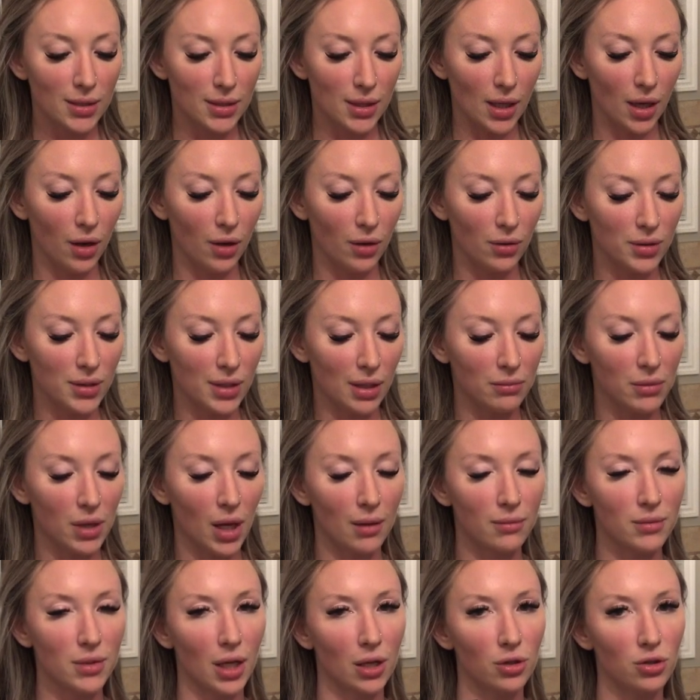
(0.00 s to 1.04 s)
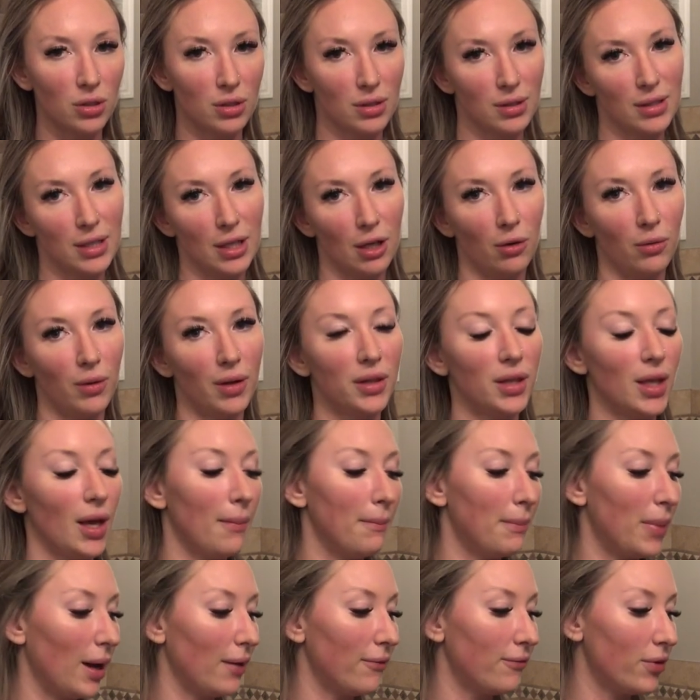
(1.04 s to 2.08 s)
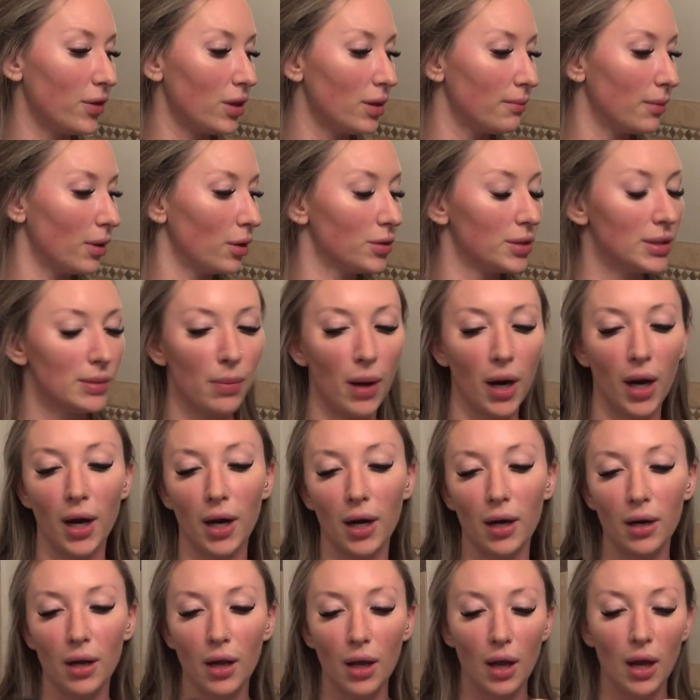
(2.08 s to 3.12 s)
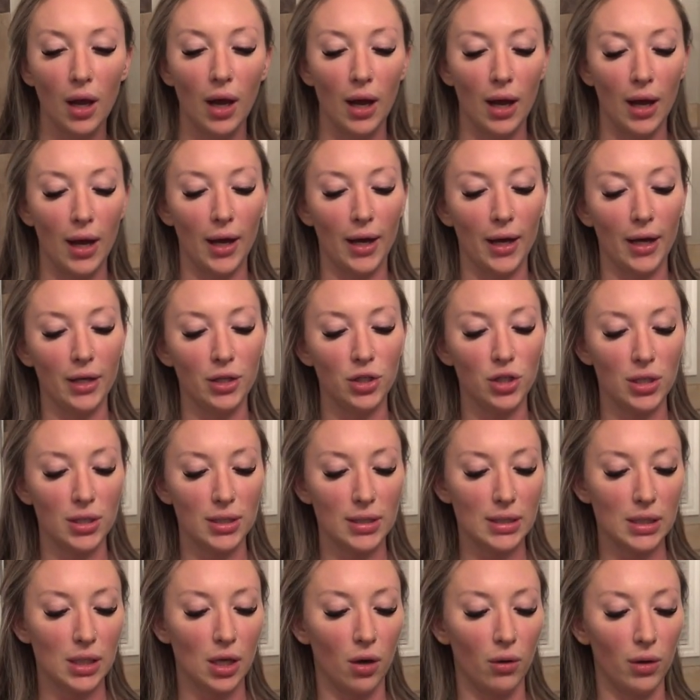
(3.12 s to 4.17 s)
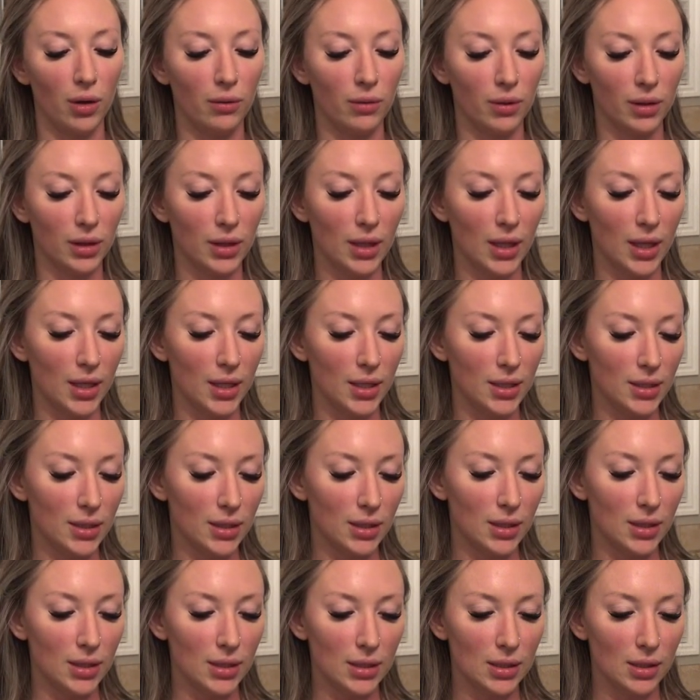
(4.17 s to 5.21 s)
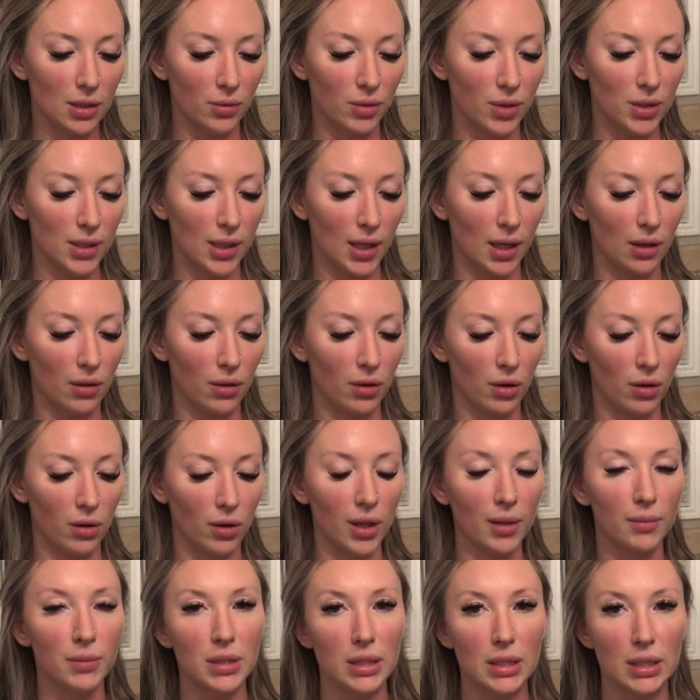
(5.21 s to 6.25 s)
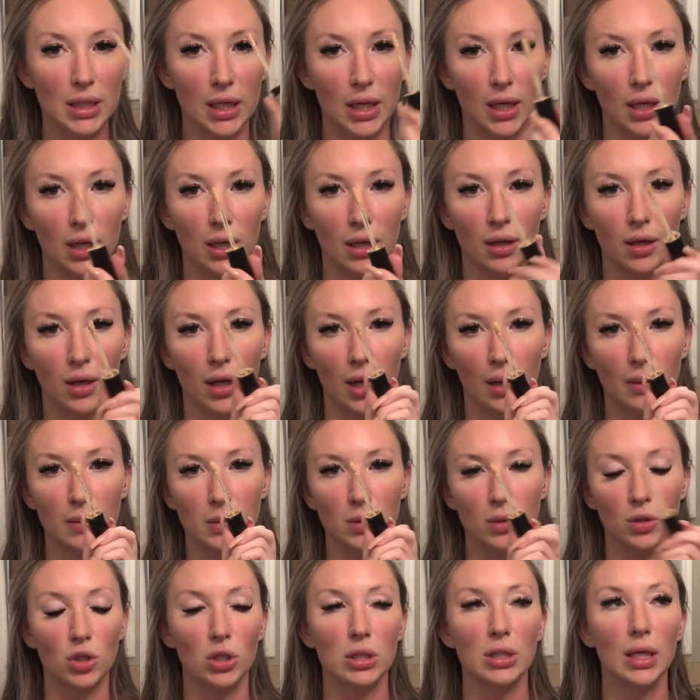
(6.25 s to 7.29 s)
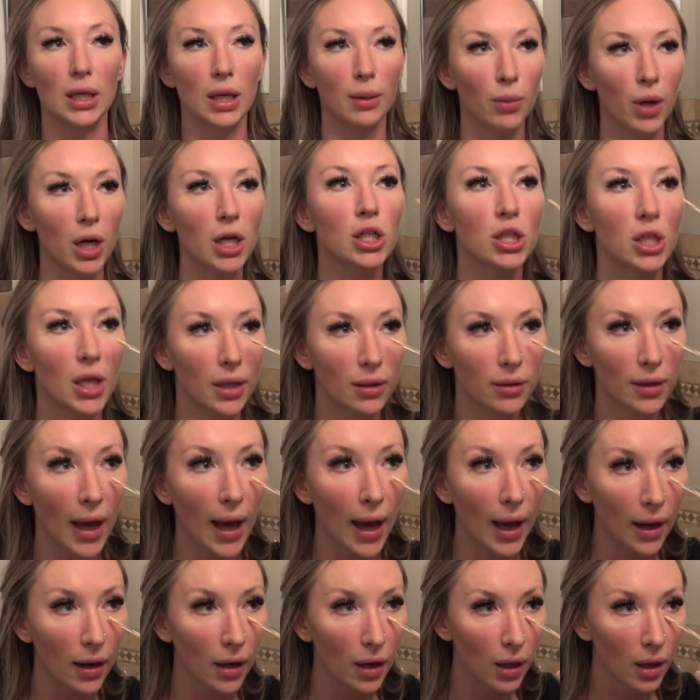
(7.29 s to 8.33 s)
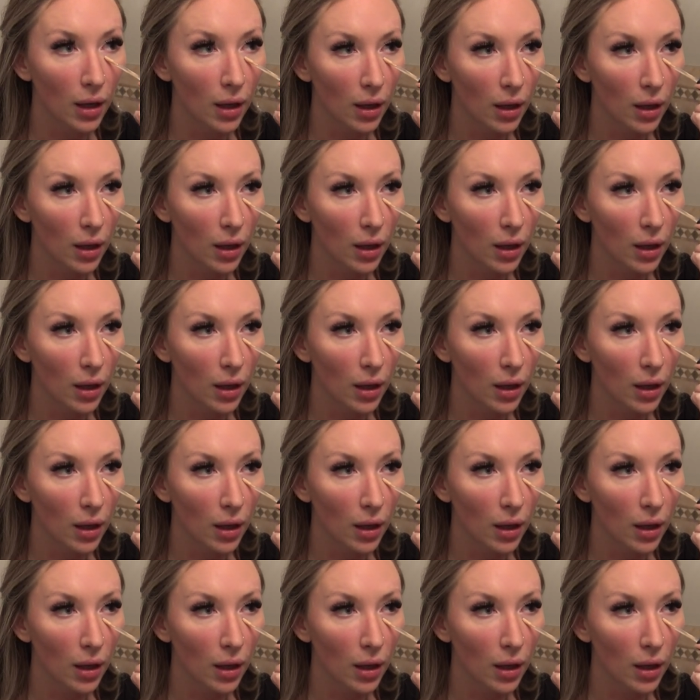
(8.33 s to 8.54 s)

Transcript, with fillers: So sometimes I just deal with it, but for the most part, I just go in with this. This is almost like a little lipstick, comes with just like a brush like that.